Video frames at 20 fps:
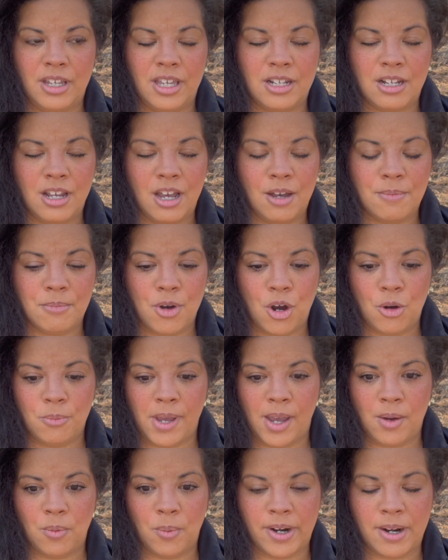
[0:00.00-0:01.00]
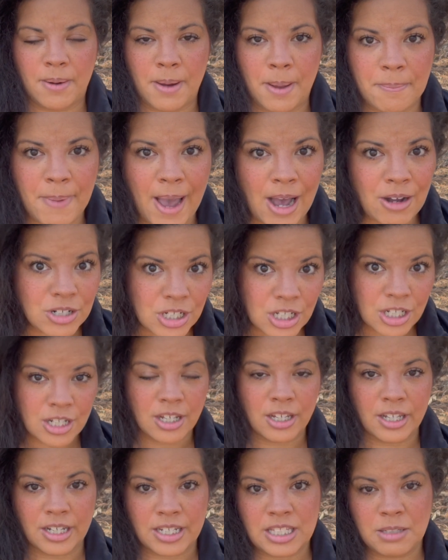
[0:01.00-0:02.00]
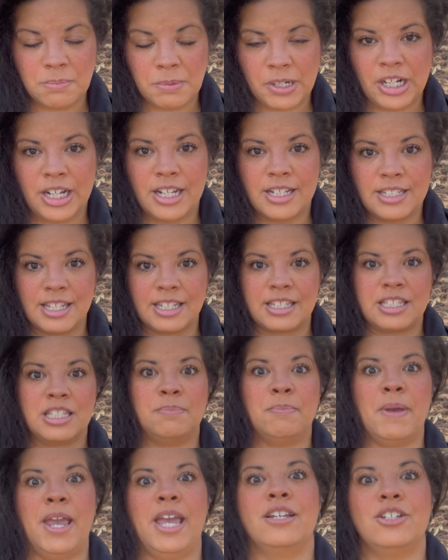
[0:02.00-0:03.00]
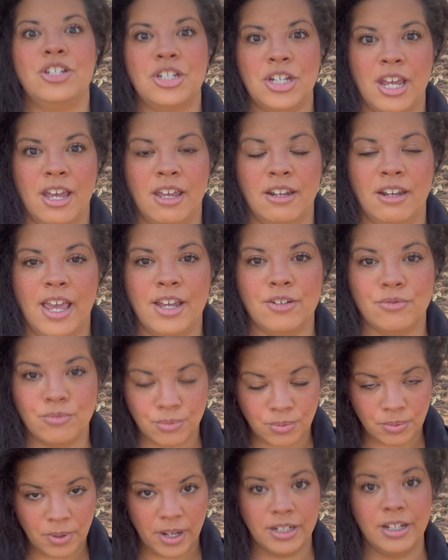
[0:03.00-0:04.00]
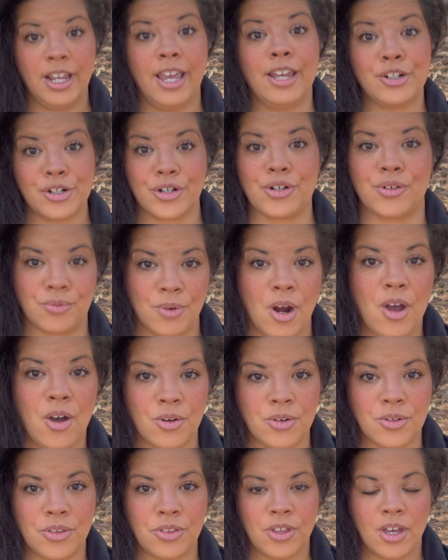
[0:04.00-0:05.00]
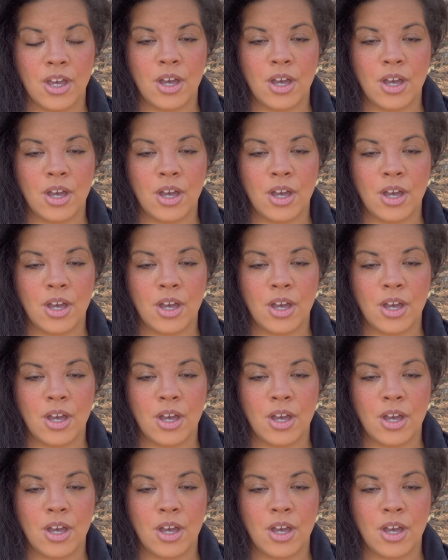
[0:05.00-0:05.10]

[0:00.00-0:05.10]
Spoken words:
in a moment where I'm about to experience expansion and inner growth,